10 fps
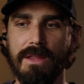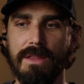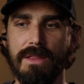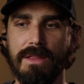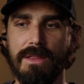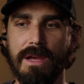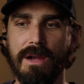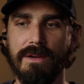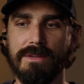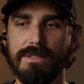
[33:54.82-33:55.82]

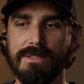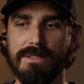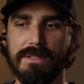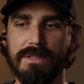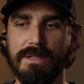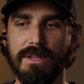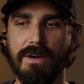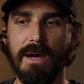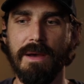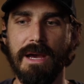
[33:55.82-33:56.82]
there's, you
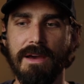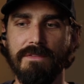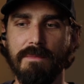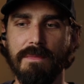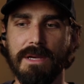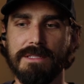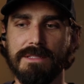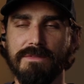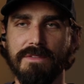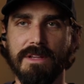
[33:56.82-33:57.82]
know, I have a
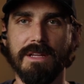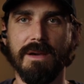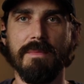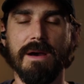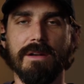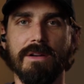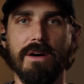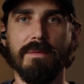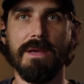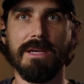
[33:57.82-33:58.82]
mixed feeling about it
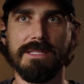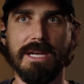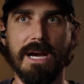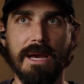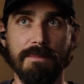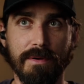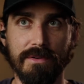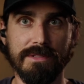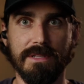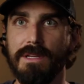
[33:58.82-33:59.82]
all, because I
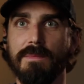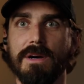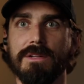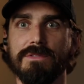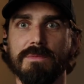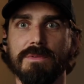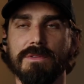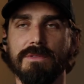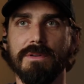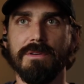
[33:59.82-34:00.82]
personally am
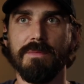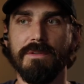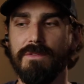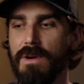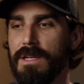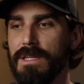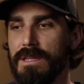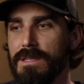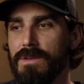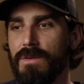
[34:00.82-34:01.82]
entrepreneurial. Before I
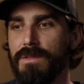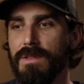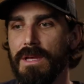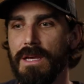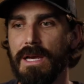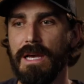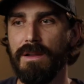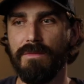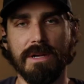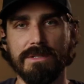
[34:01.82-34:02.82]
did this whole thing, I had
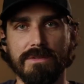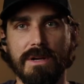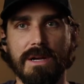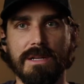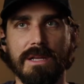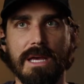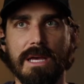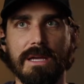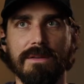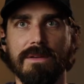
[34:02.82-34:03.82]
a restaurant,
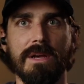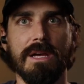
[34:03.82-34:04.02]
and